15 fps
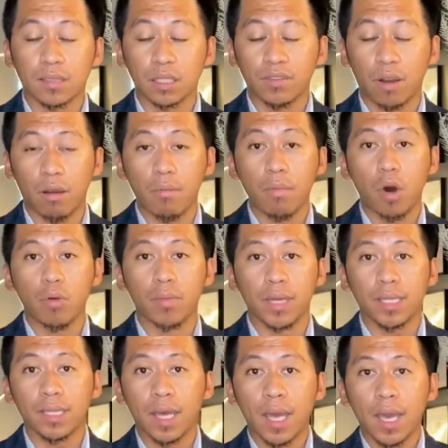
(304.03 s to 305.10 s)
this very
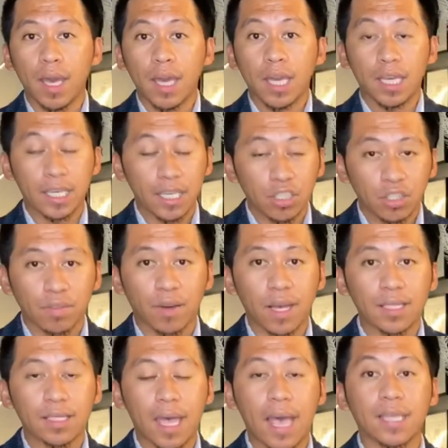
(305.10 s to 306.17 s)
moment, each of
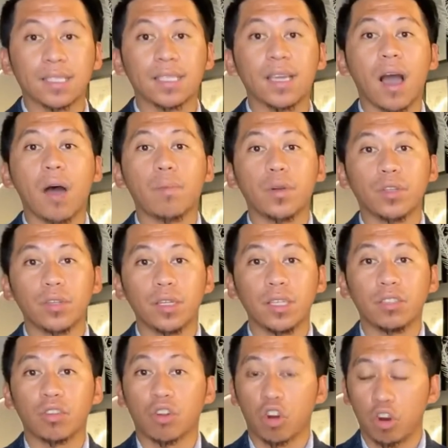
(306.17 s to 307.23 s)
us has the opportunity
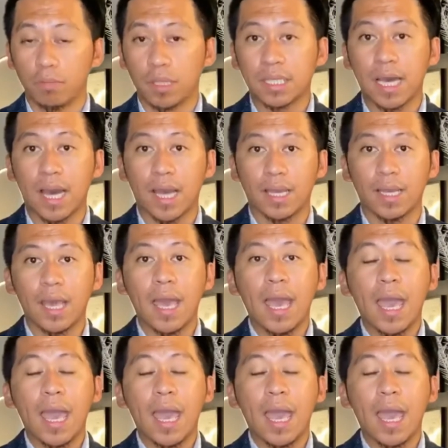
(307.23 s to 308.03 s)
to curb the tide